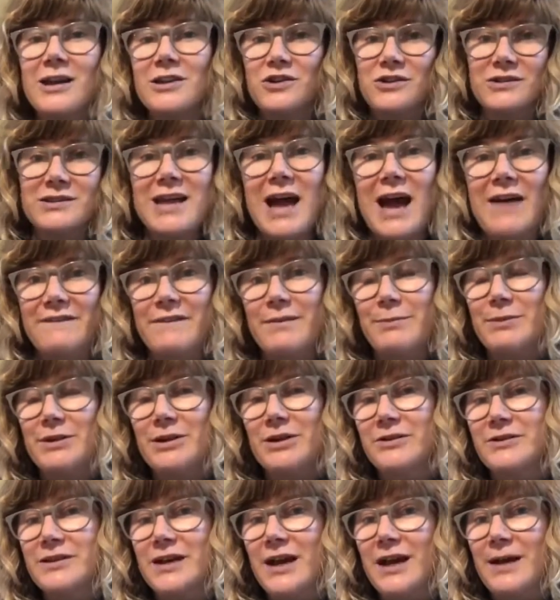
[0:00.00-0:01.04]
just have it be
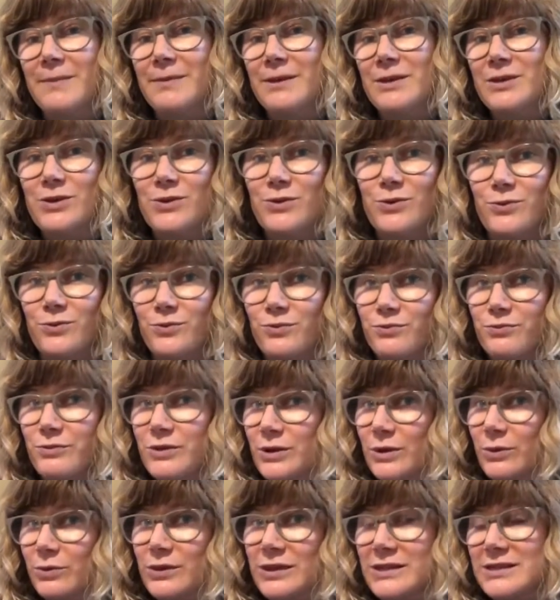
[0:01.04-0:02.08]
your time that you you
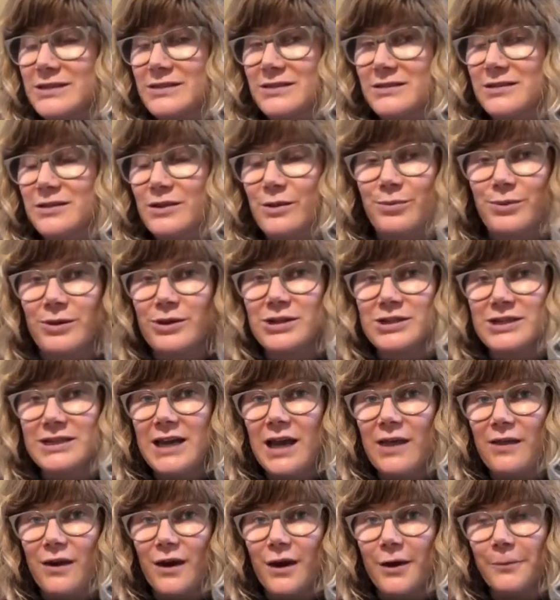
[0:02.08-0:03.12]
know listen to a book
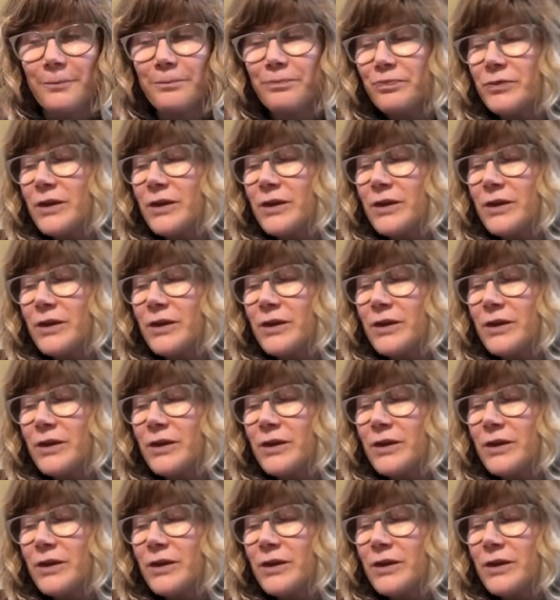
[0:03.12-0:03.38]
together